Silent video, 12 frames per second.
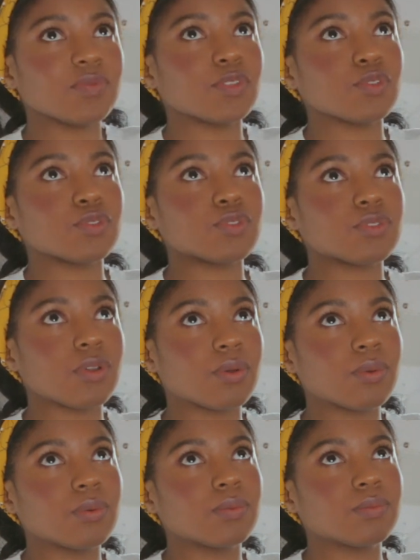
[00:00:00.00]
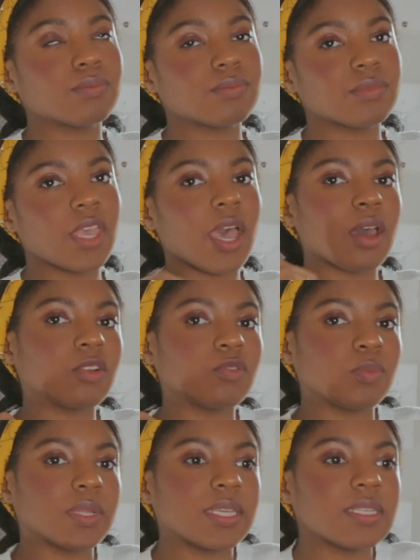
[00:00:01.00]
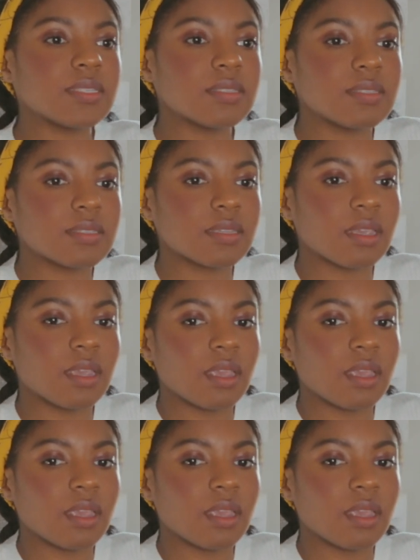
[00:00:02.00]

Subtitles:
feel so out of place